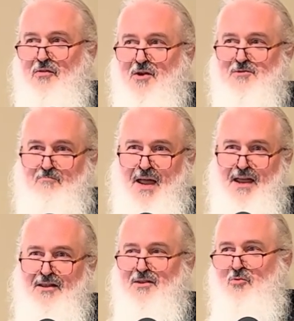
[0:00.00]
that there's
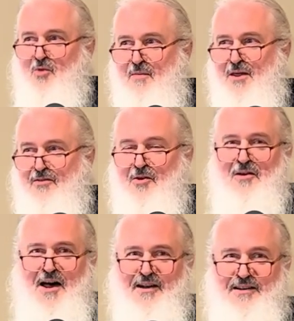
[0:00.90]
men and there are women, they're
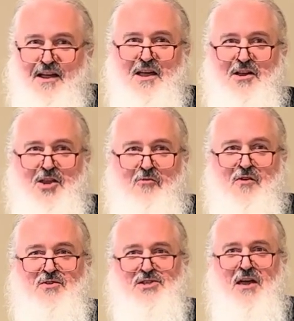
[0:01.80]
not, you know,
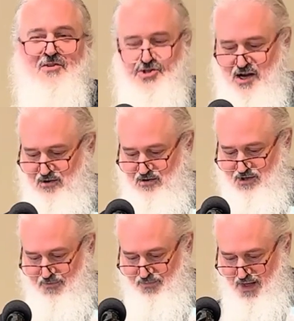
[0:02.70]
57
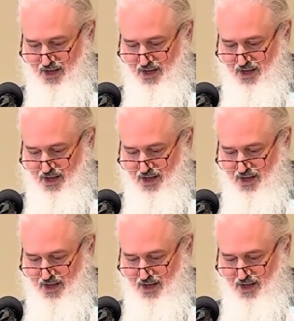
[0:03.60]
genders.